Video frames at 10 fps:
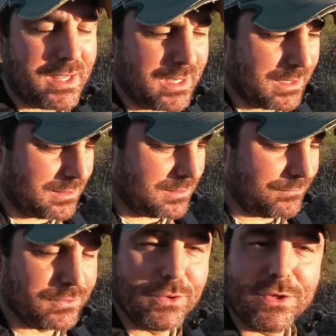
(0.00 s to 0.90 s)
And
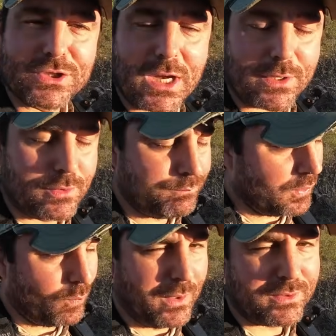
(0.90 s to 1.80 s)
if you're new to the channel,
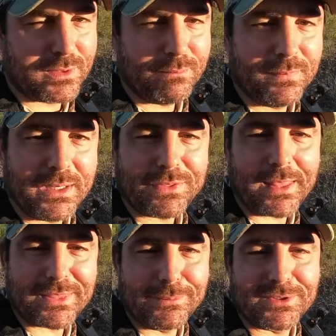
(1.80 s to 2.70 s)
welcome. Hit the